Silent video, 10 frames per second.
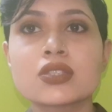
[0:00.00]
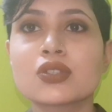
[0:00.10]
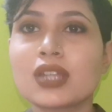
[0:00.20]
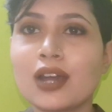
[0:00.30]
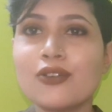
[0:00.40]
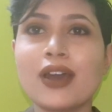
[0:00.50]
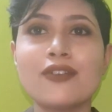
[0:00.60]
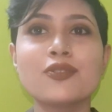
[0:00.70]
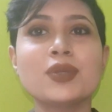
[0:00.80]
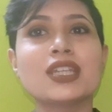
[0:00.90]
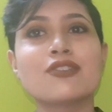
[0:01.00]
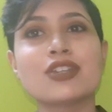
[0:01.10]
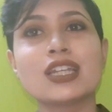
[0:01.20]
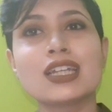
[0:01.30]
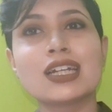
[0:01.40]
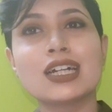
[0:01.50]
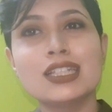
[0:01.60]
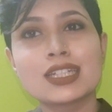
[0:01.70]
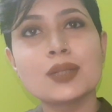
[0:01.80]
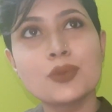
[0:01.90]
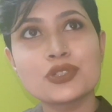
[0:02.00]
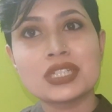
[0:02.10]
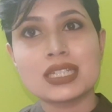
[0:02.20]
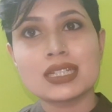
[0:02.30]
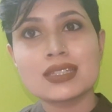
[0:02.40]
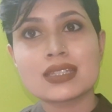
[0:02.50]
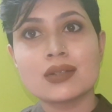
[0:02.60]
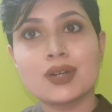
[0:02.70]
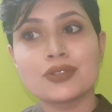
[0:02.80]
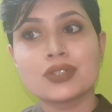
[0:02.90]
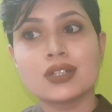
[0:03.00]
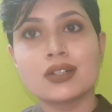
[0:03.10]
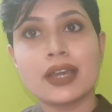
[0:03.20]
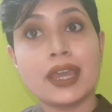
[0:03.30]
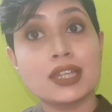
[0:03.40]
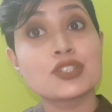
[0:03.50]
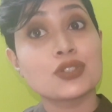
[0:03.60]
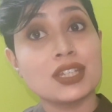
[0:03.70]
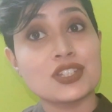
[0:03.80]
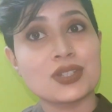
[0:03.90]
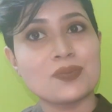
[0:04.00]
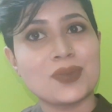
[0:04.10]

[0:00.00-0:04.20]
So now I will be giving a little more details about the hair donation